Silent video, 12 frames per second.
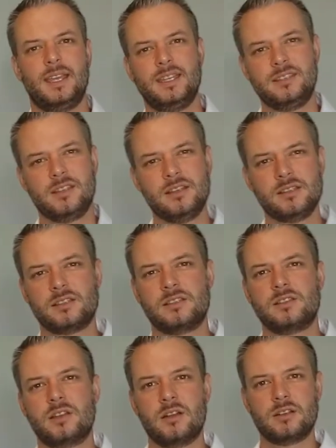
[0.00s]
it does
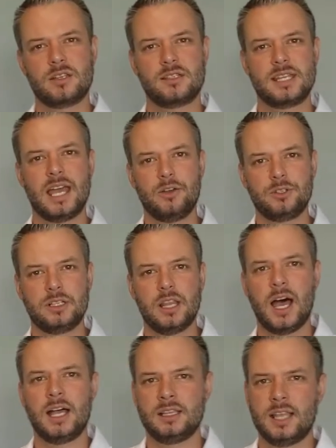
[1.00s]
start to sound a
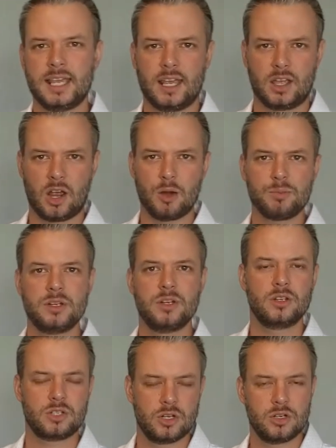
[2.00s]
lot like a
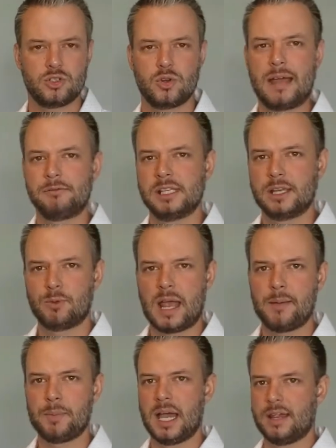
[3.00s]
carpenter turned traveling
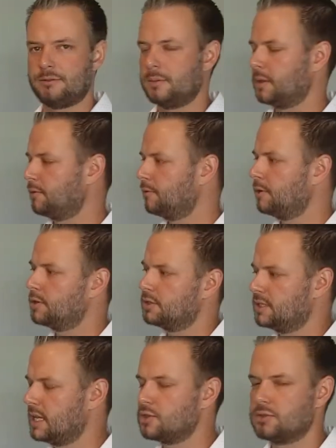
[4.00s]
rabbi from the
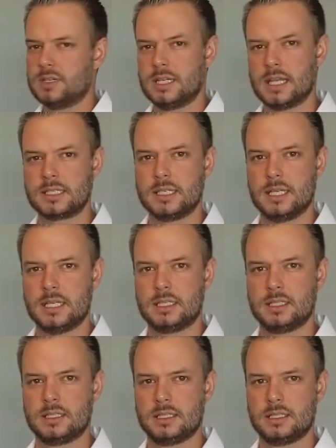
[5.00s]
first century, doesn't it?